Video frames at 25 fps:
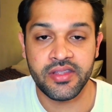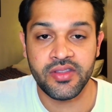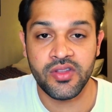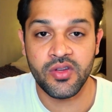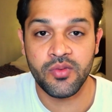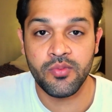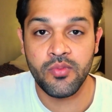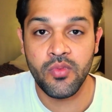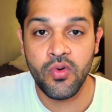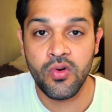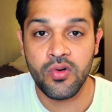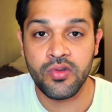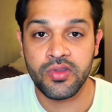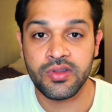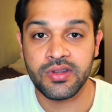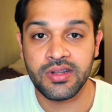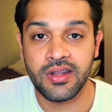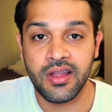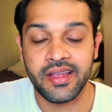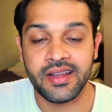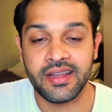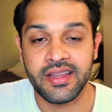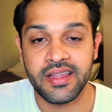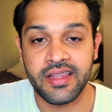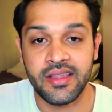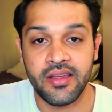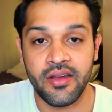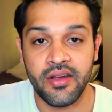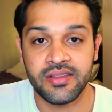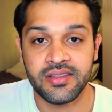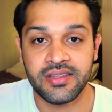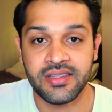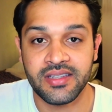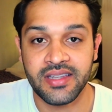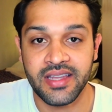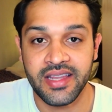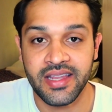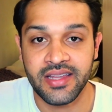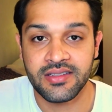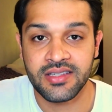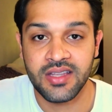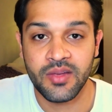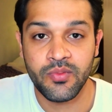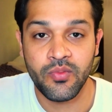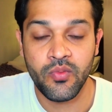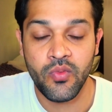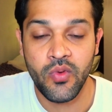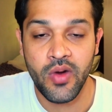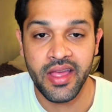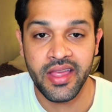you're more than likely going to need
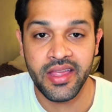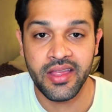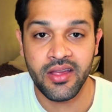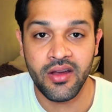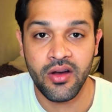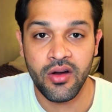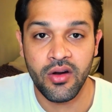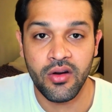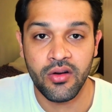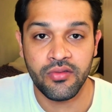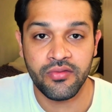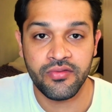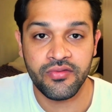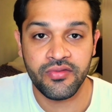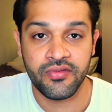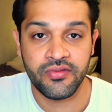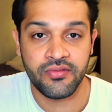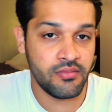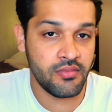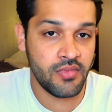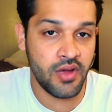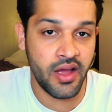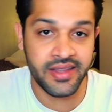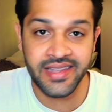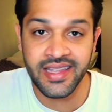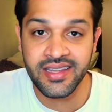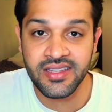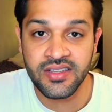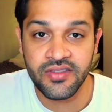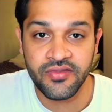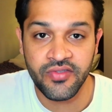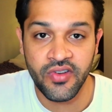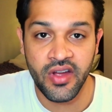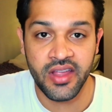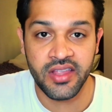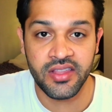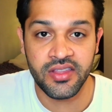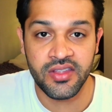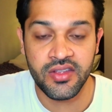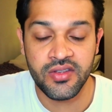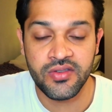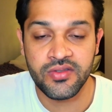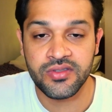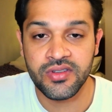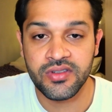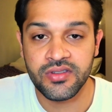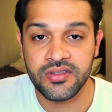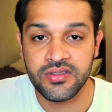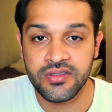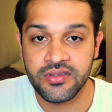some way of identifying
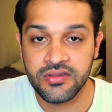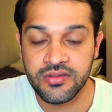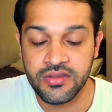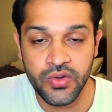users,